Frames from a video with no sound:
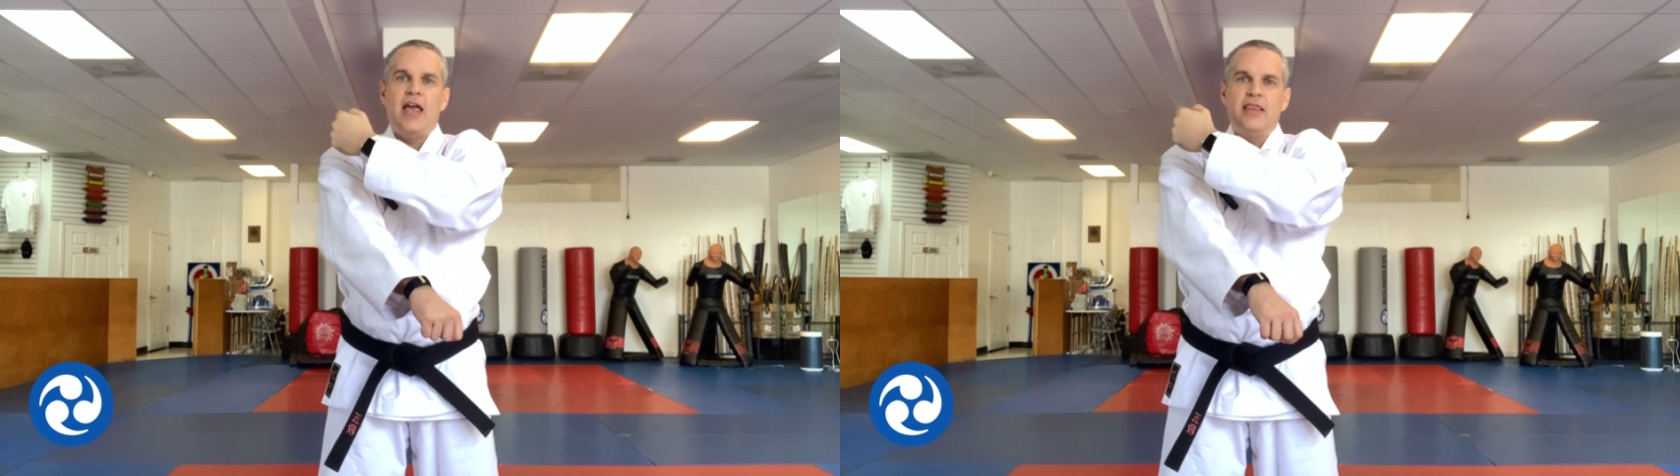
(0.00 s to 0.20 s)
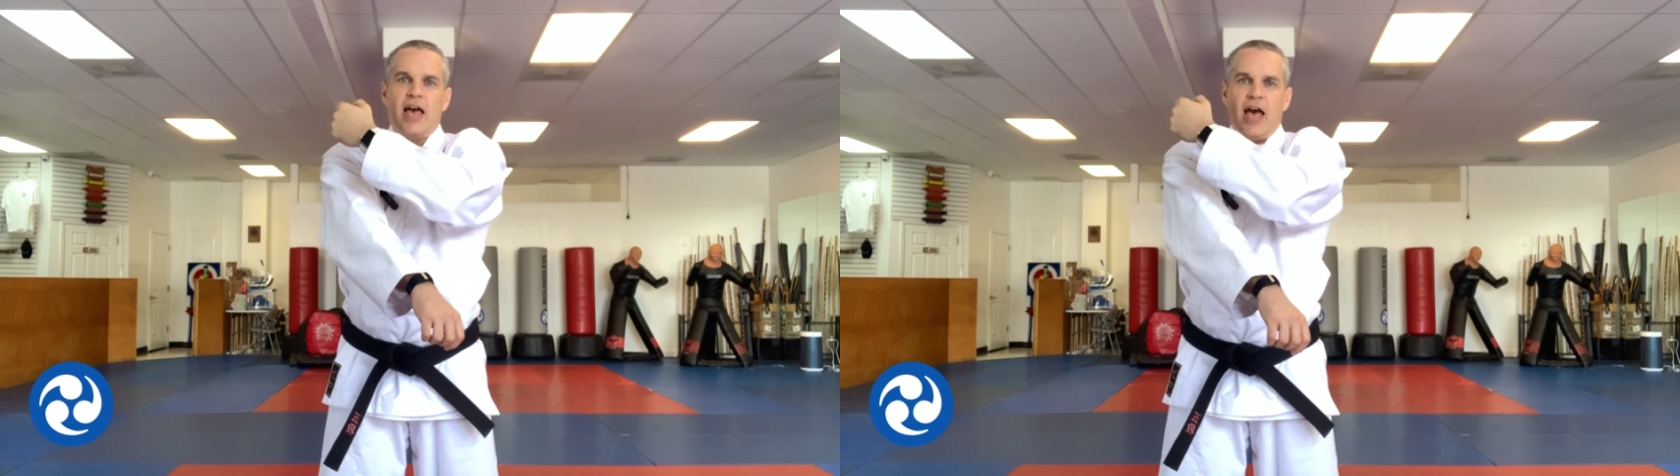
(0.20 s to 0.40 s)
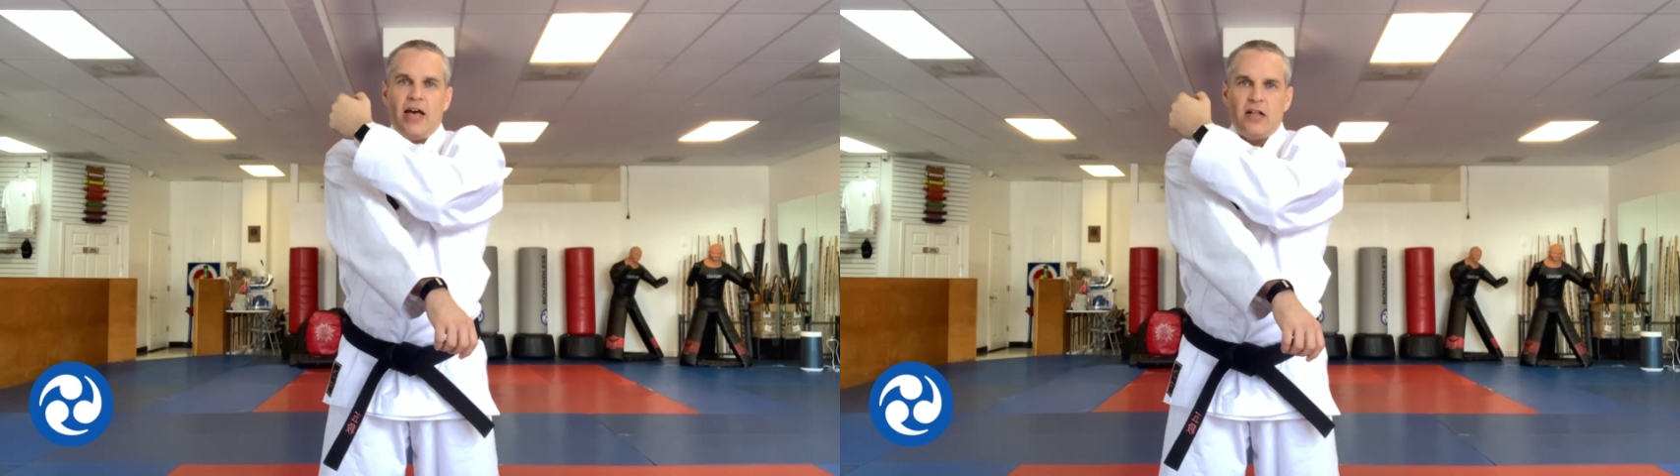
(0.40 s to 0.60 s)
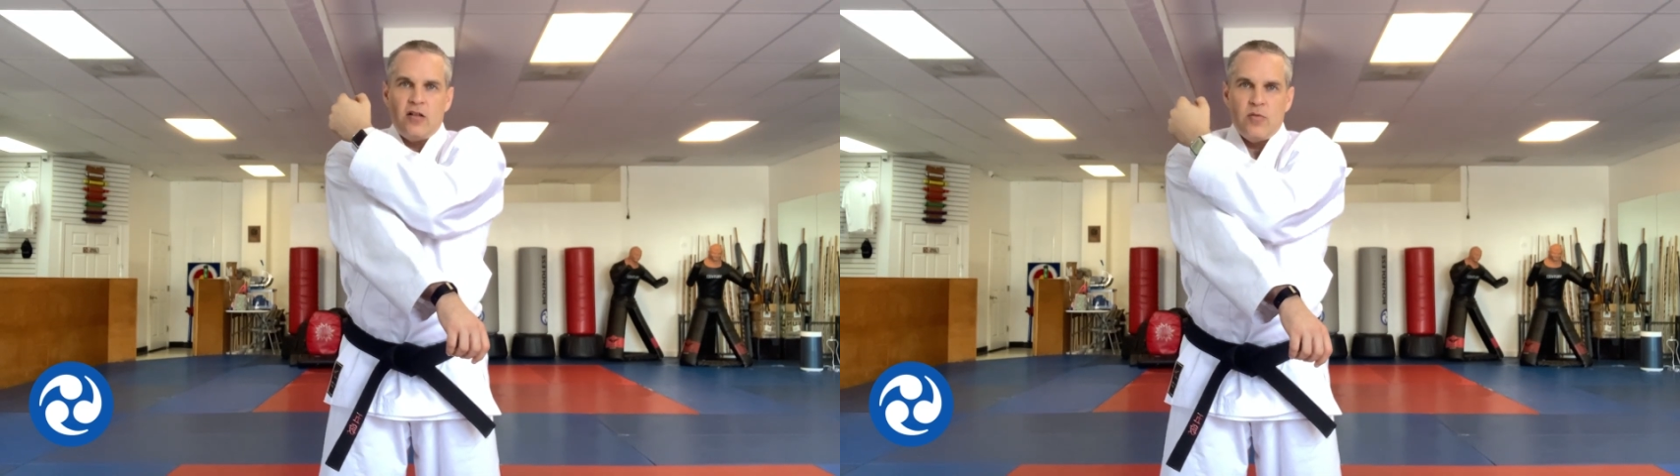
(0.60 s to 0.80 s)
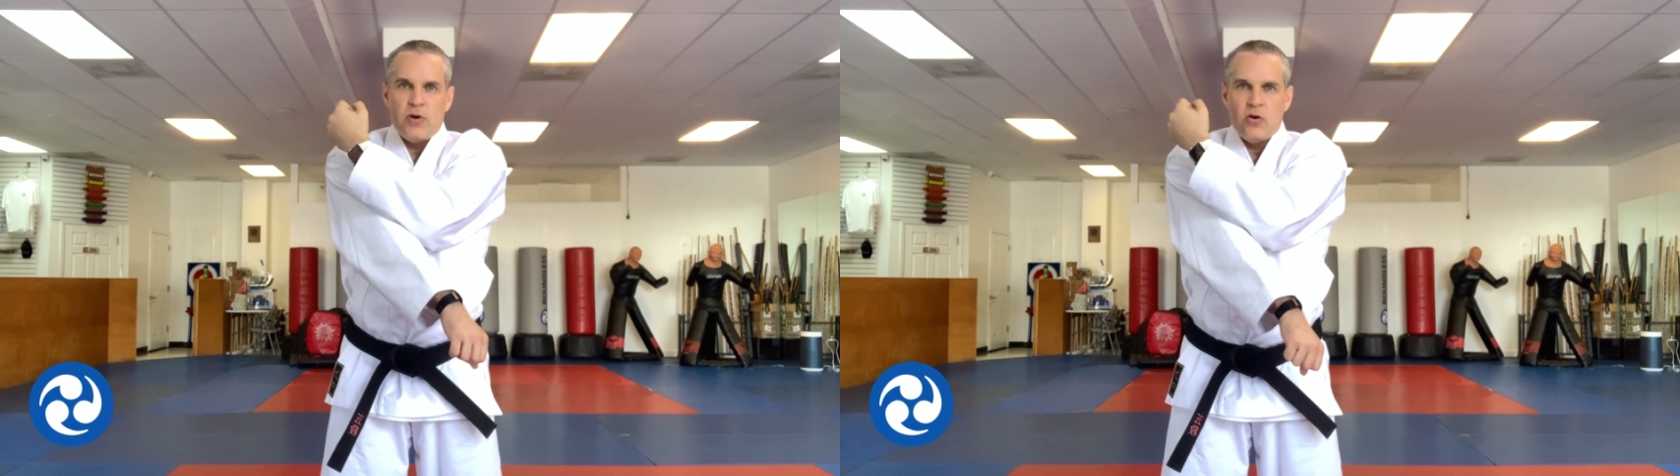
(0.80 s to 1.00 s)
and the
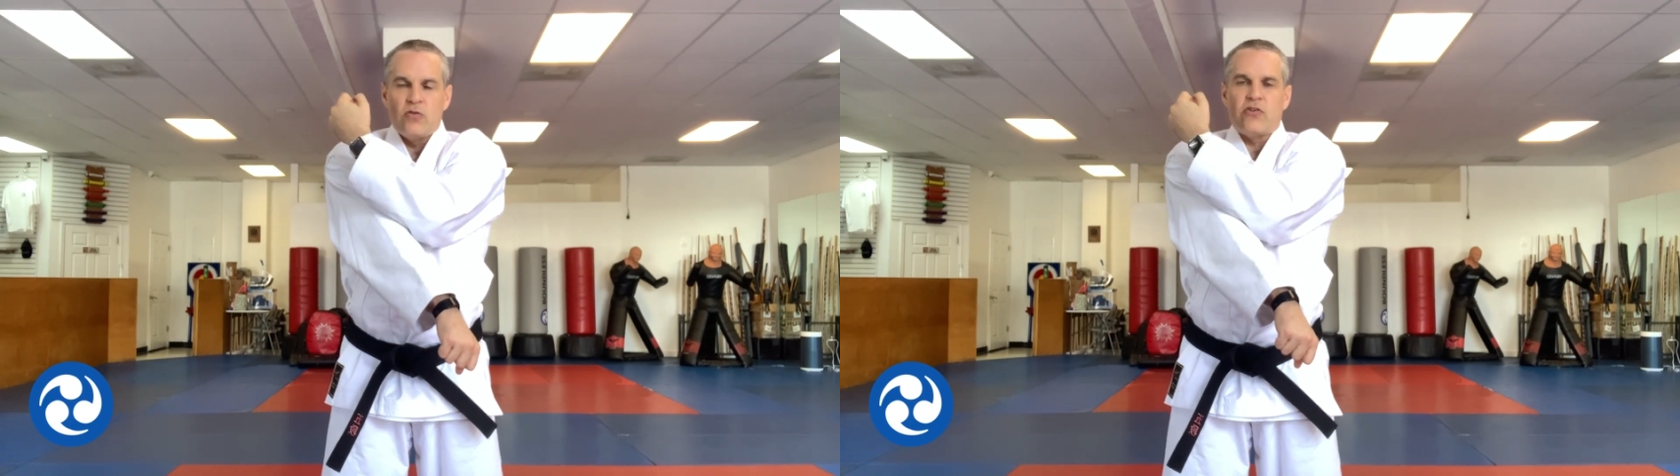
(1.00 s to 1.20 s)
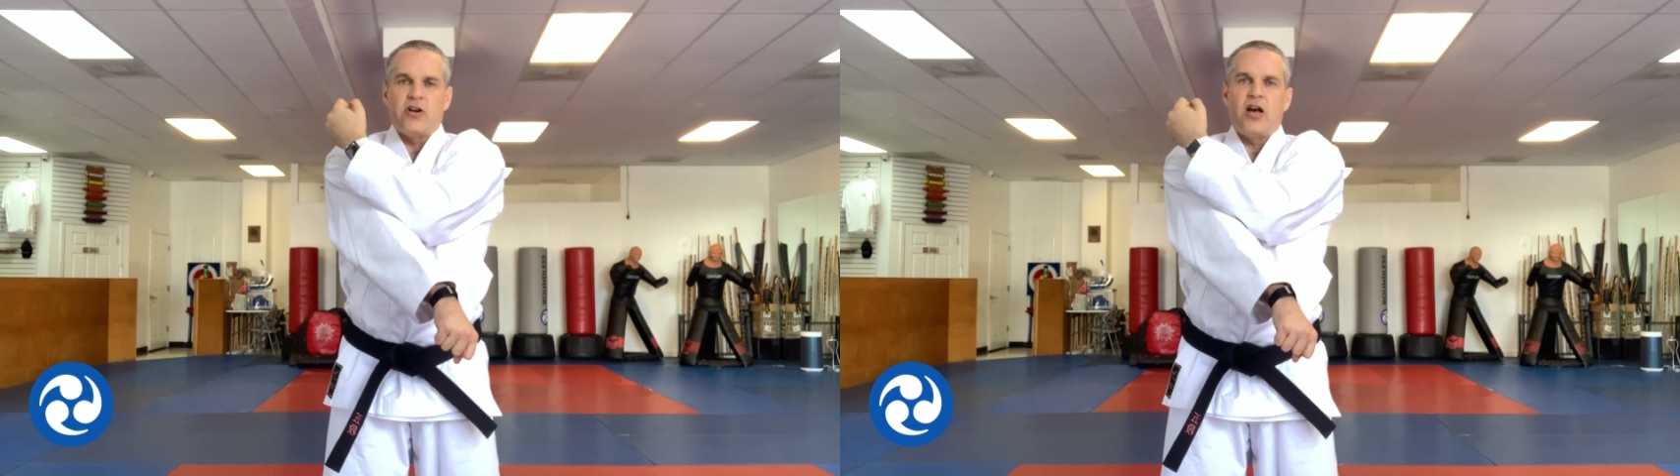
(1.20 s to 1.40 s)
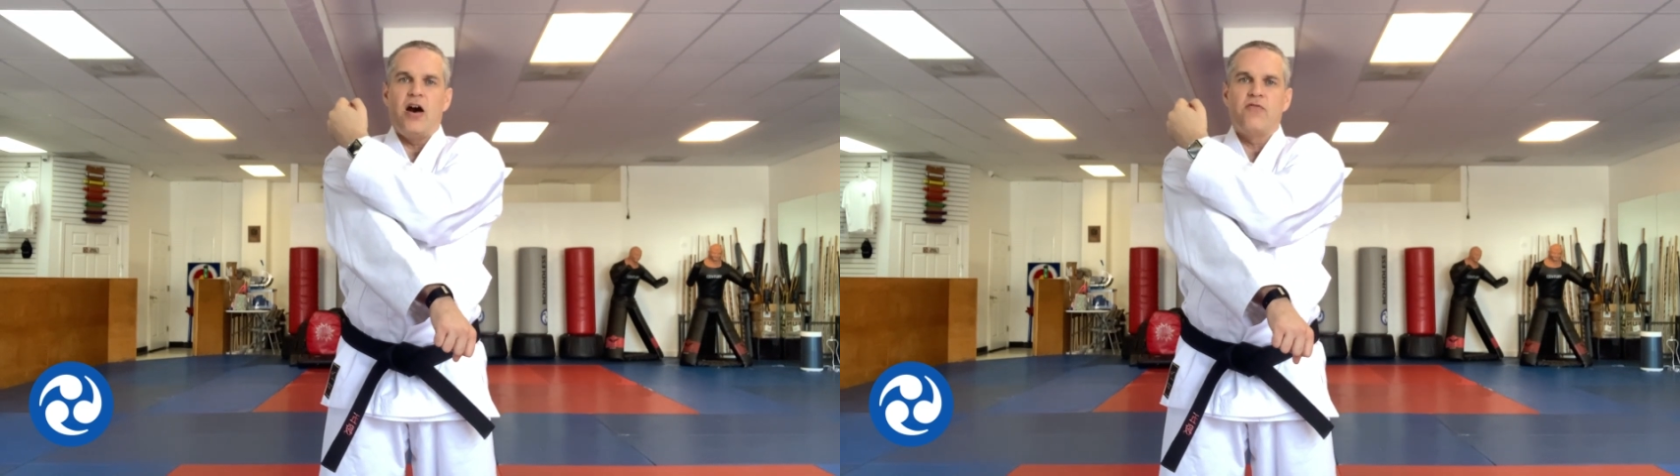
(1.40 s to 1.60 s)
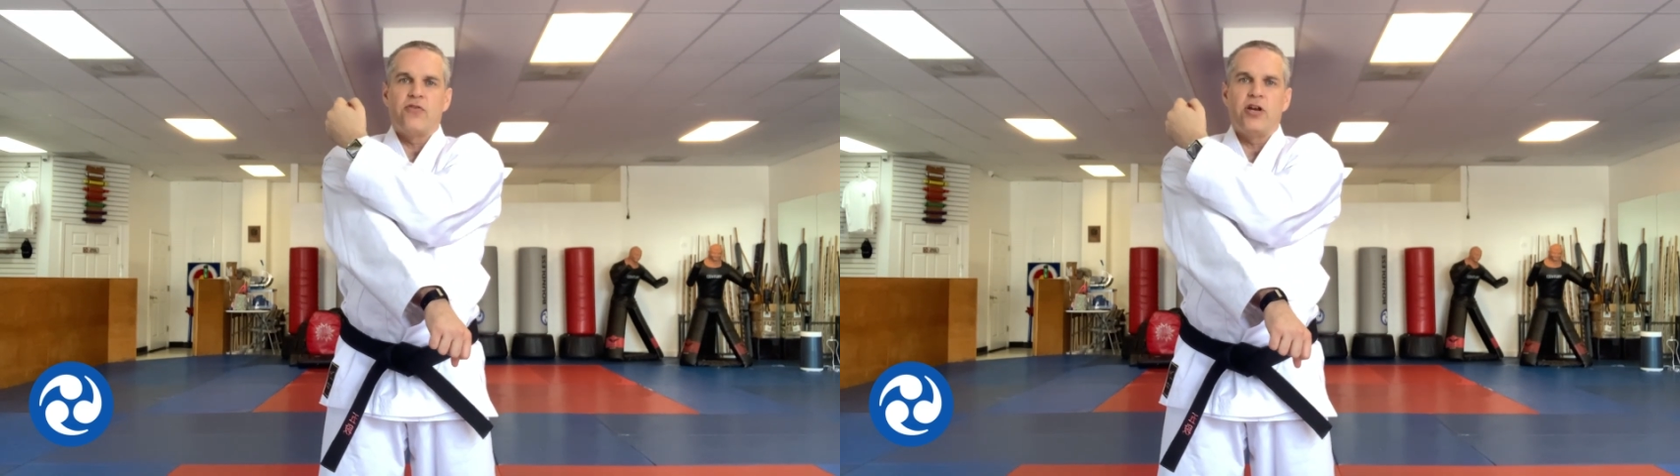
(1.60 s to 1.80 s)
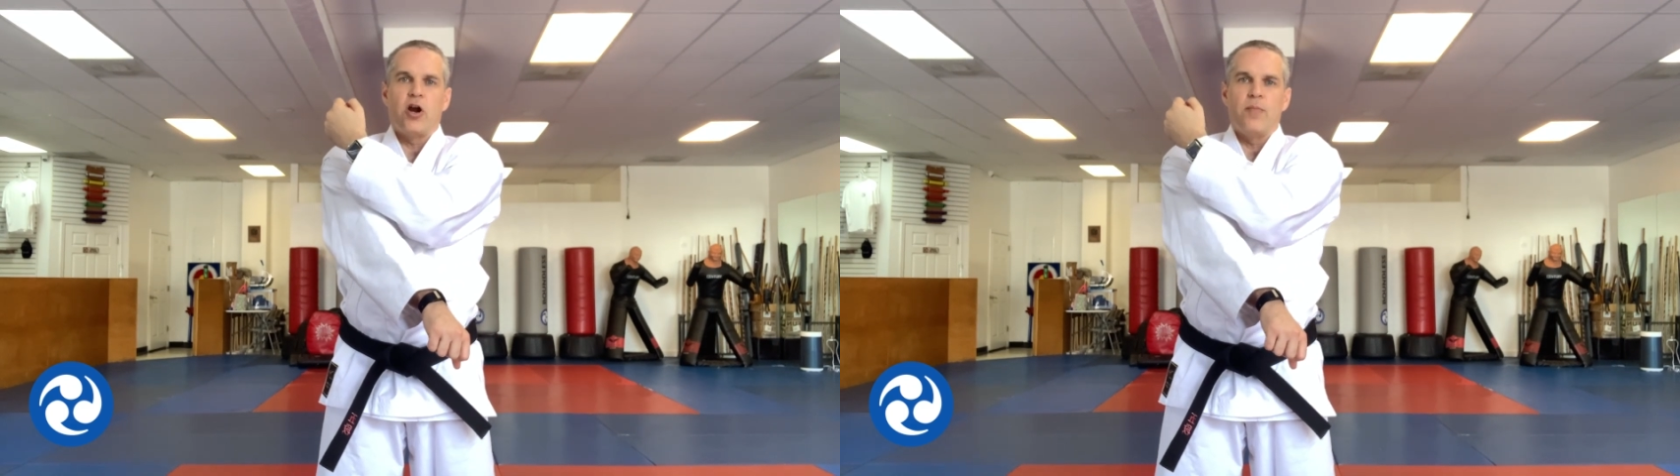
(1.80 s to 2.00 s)
elbows are covering